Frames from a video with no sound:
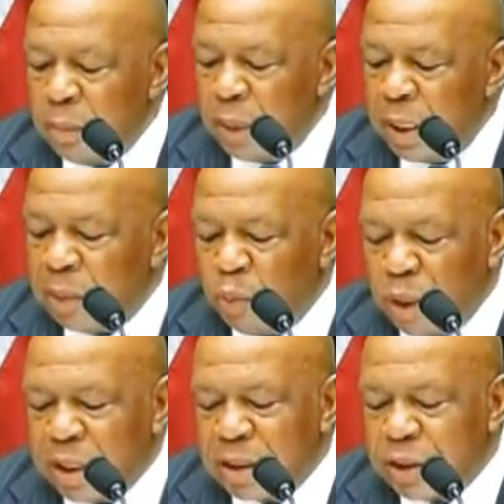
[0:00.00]
and
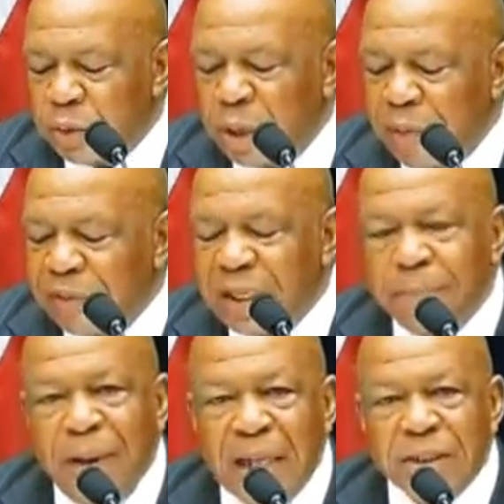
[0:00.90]
wanting to do
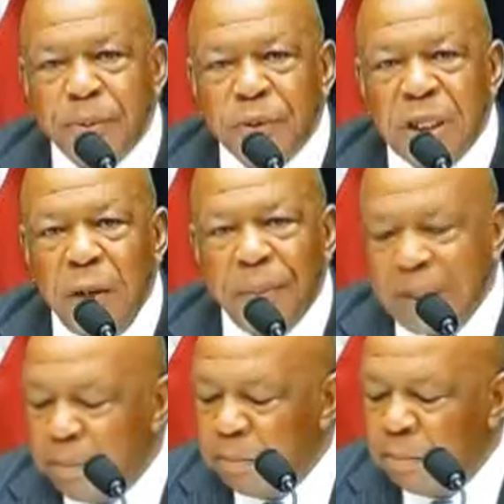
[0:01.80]
everything possible to help
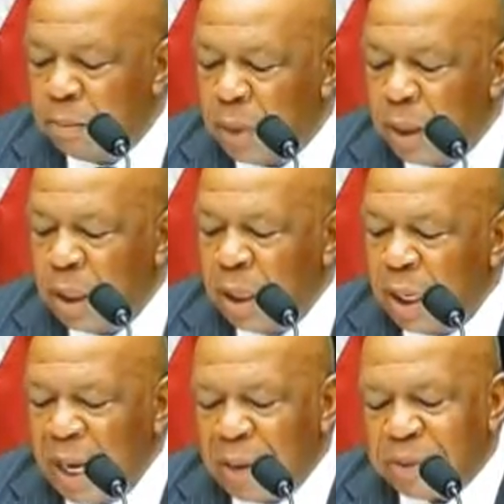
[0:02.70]
him,
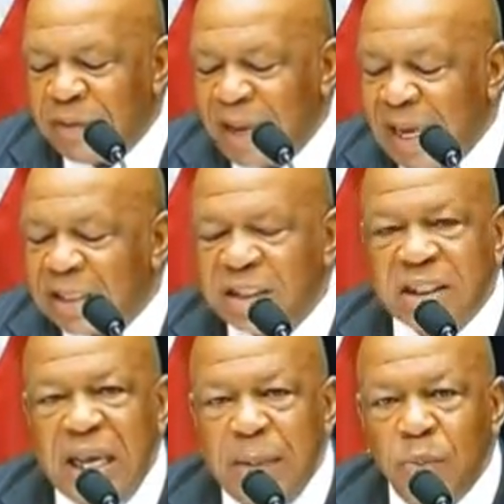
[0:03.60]
I would have had the
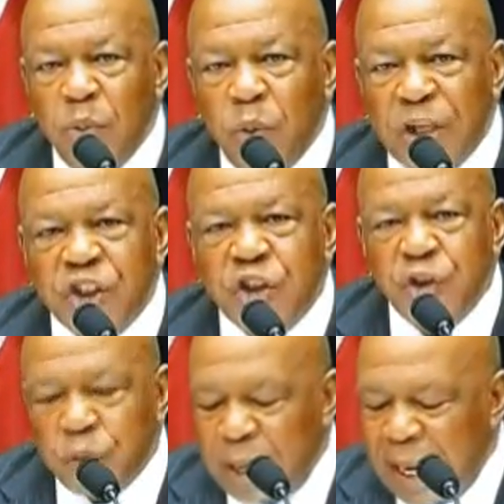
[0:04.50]
same
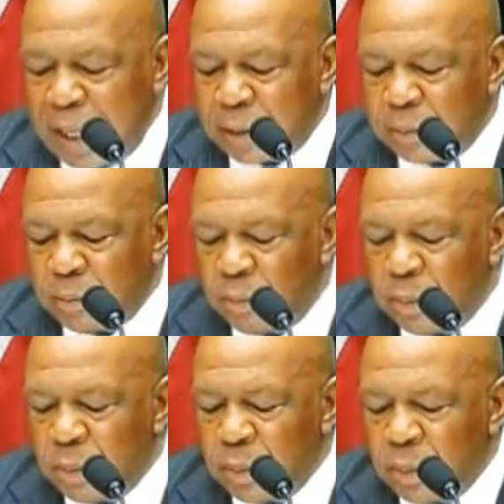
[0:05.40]
questions you had.
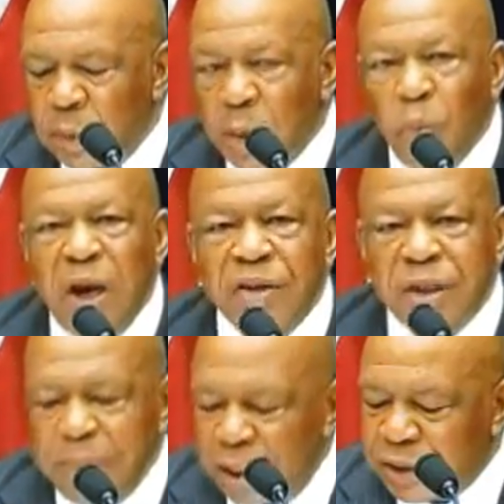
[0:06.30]
Where's
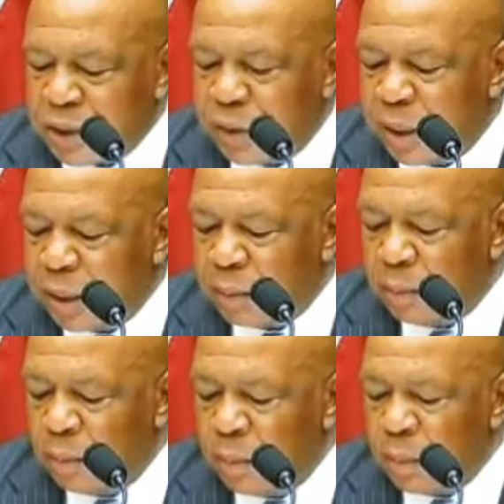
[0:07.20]
the military?
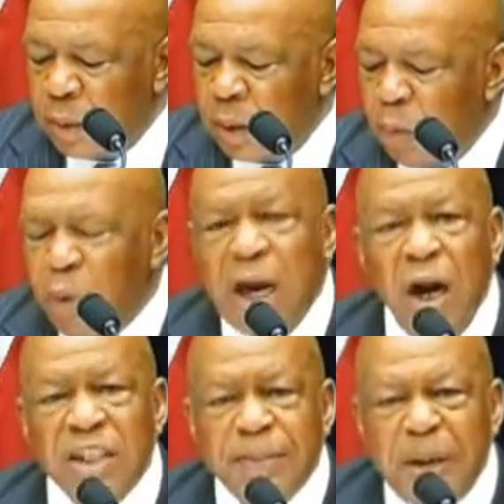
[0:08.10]
Where
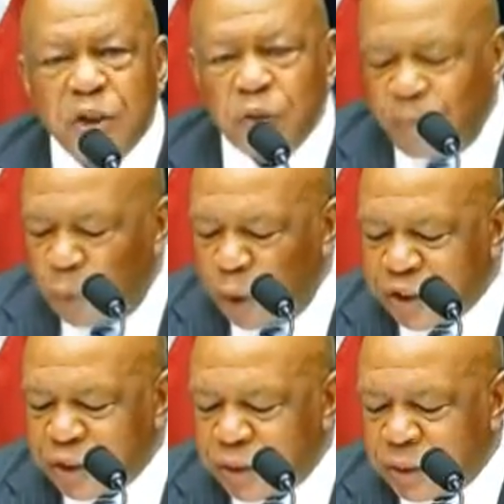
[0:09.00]
are the special
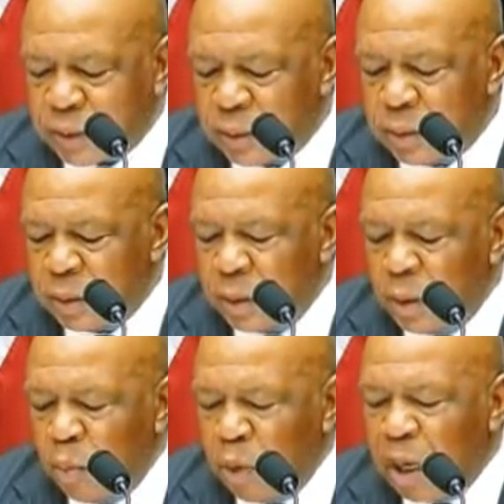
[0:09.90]
forces?
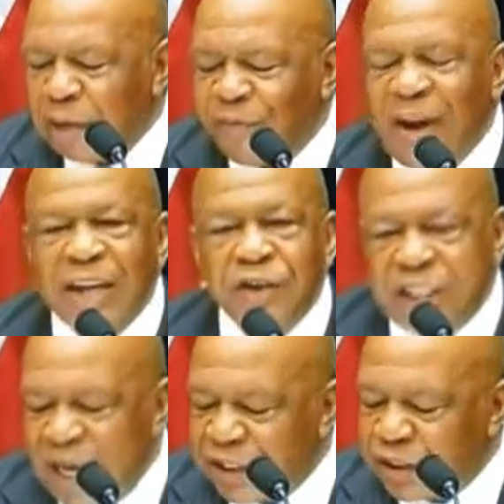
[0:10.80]
Where are the fighter
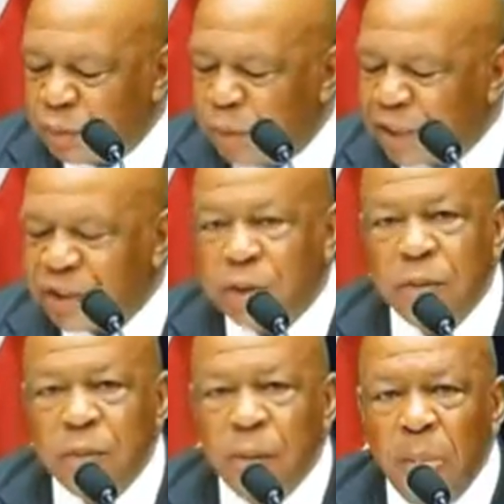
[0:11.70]
jets to
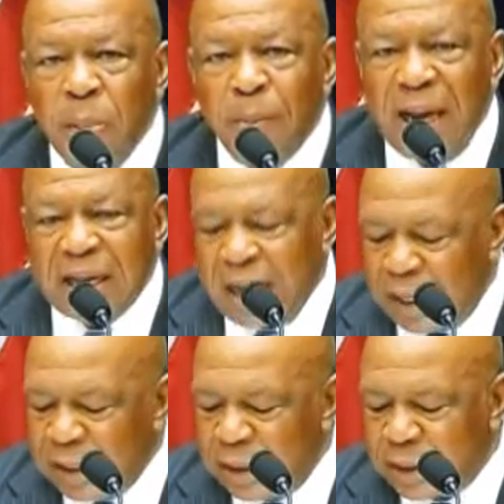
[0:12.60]
rescue my
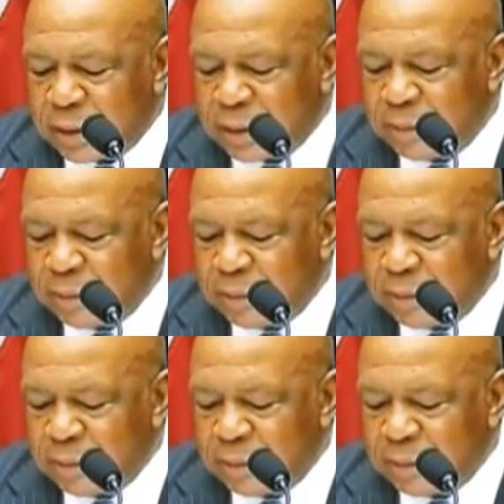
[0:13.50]
colleagues?